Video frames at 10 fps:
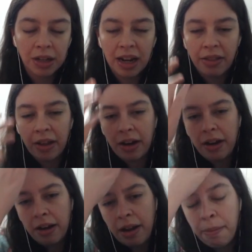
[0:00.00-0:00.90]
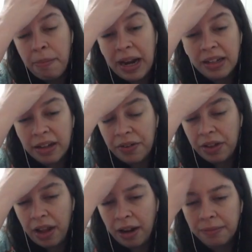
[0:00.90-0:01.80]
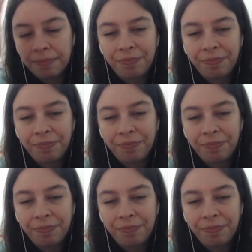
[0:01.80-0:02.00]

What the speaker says: and then it banks everything.